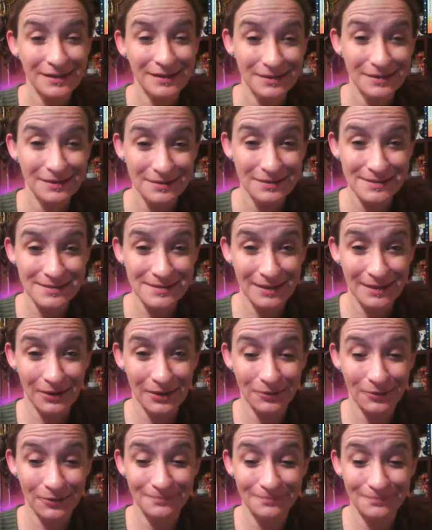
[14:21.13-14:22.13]

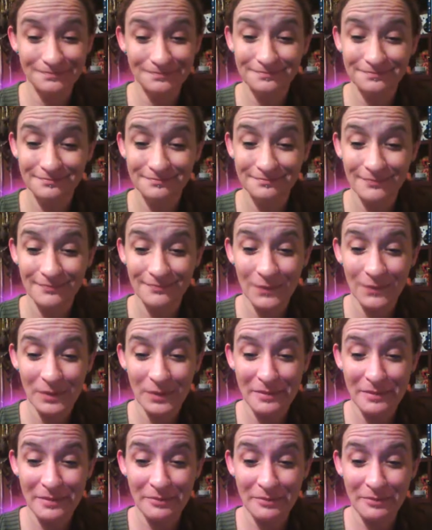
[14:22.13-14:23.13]
So
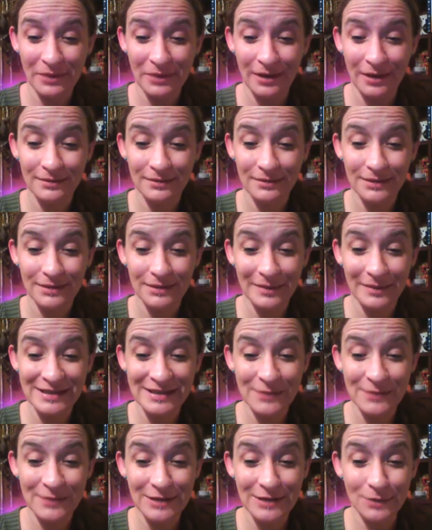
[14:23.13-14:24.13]
remember, the
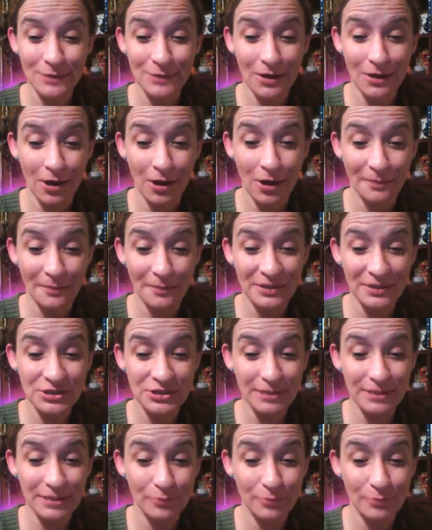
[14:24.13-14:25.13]
best way to accomplish
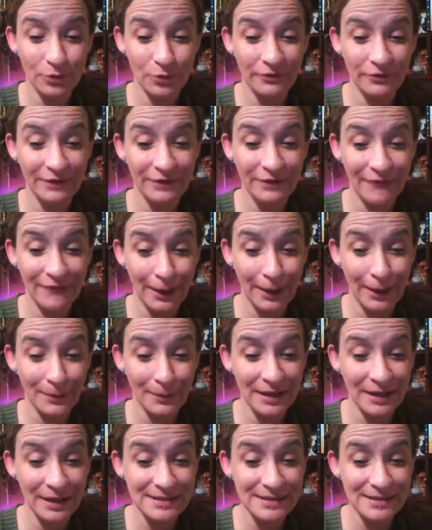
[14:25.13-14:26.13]
an improved
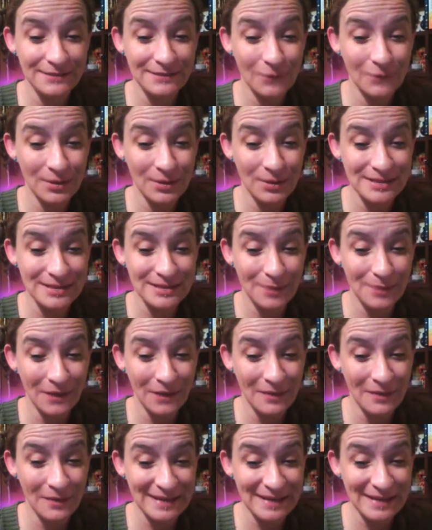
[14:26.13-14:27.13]
environment is to focus
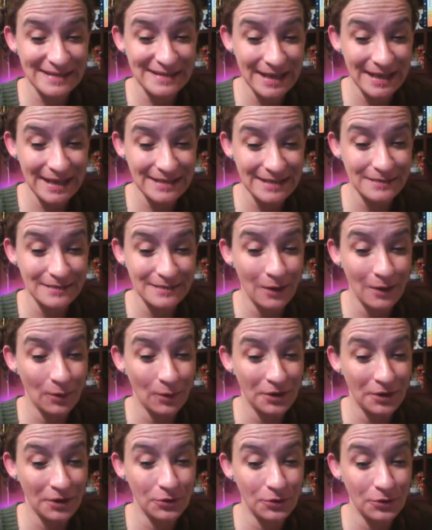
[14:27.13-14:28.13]
upon the best things about
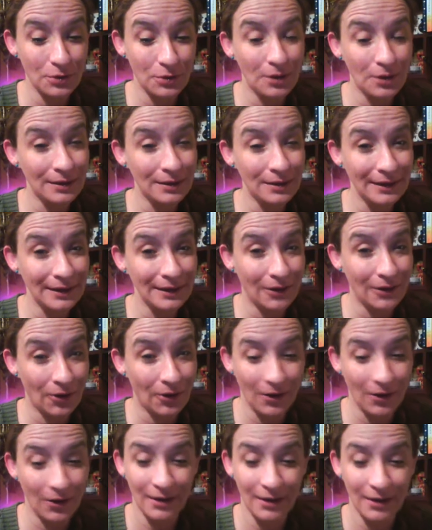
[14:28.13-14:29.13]
where you currently
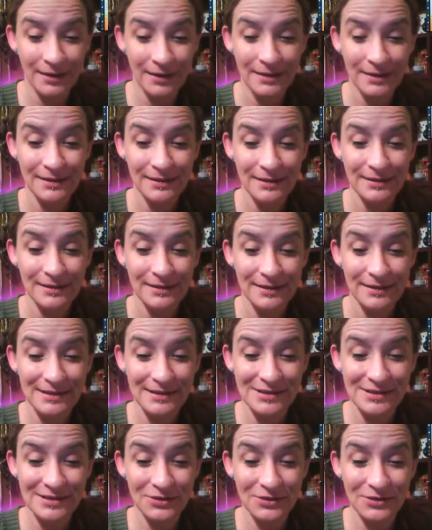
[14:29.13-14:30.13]
are
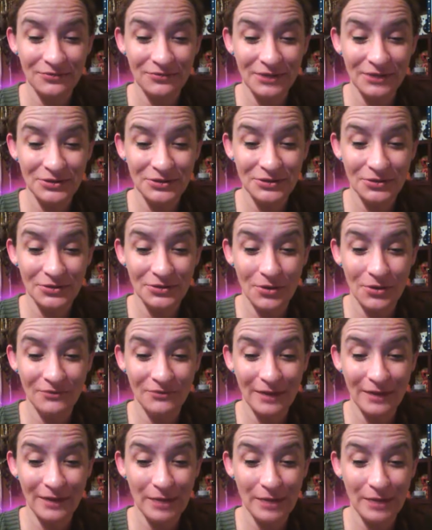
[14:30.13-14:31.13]
until you flood your own
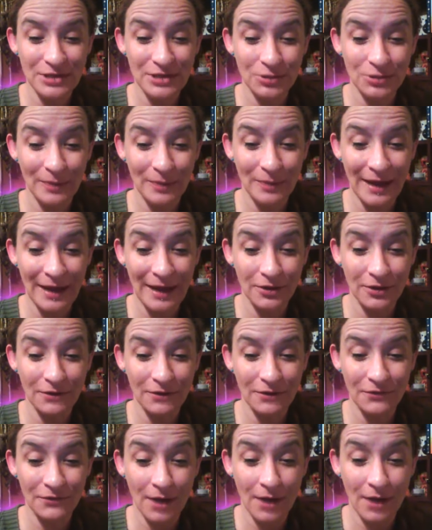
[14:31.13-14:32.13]
vibrational pattern
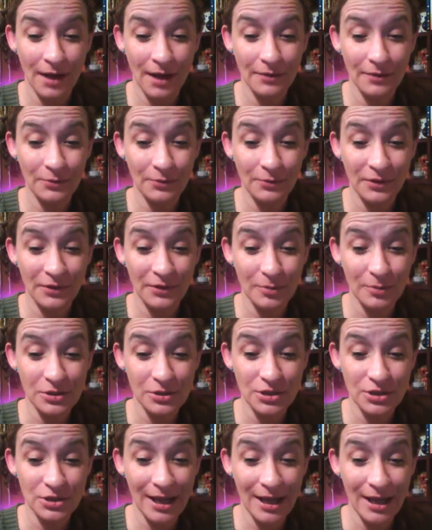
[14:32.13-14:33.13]
of thought with
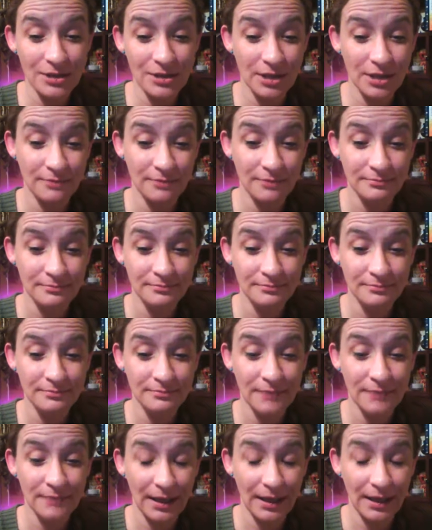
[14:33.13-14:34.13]
appreciation.
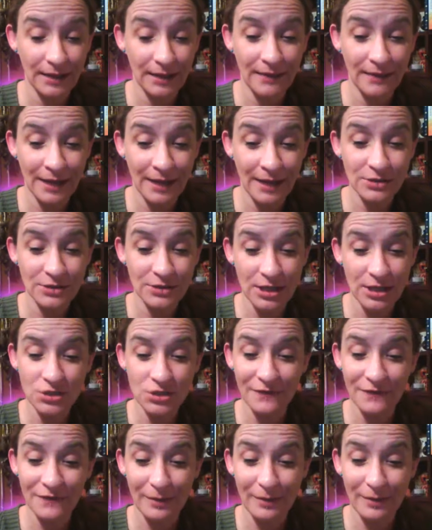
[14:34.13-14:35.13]
And in that changed
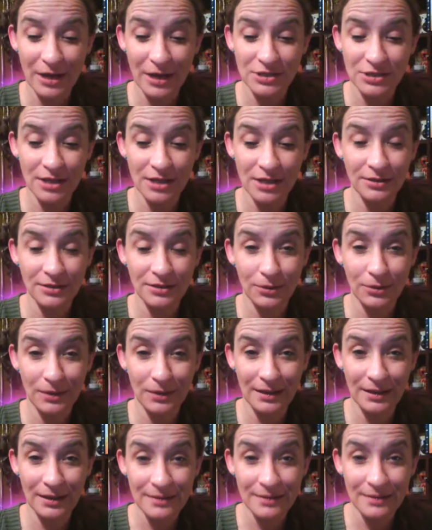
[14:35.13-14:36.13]
vibration, you
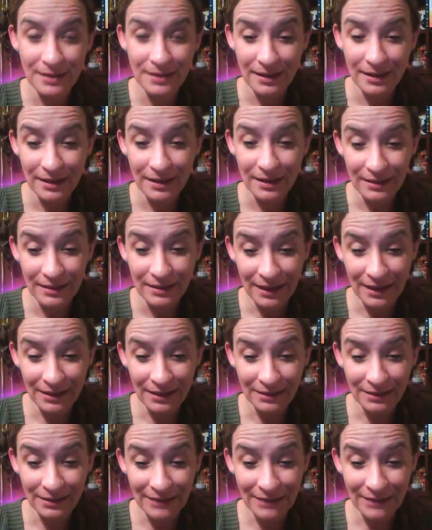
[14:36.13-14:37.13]
can then
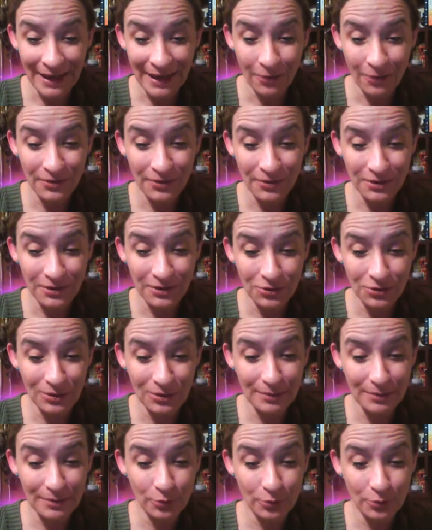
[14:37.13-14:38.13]
allow the new
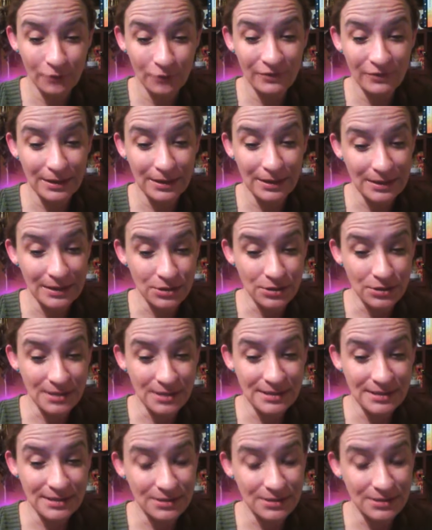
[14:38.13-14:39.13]
and improved
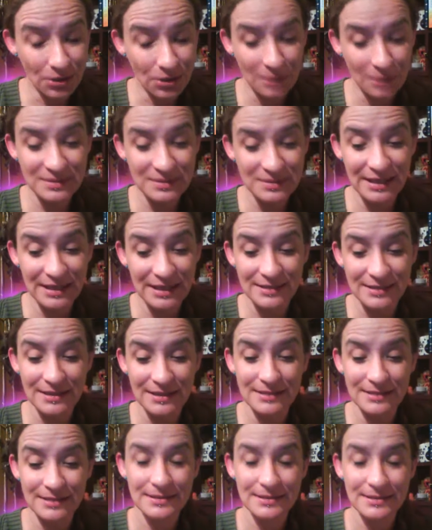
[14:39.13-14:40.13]
conditions and
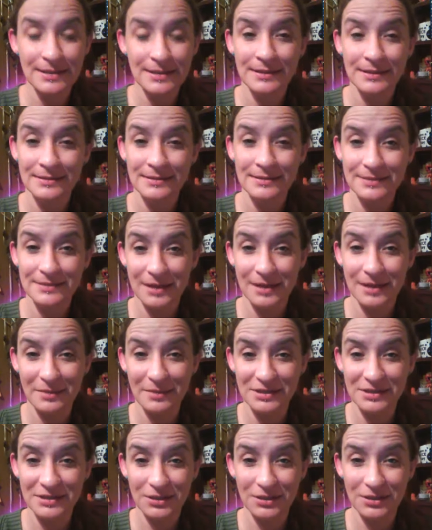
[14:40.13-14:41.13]
circumstances to come
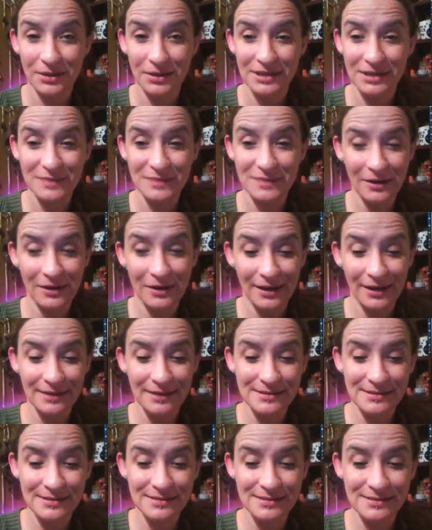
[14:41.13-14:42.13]
into your
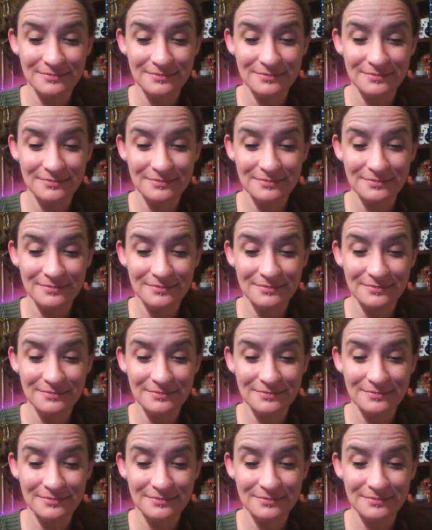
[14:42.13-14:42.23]
experience.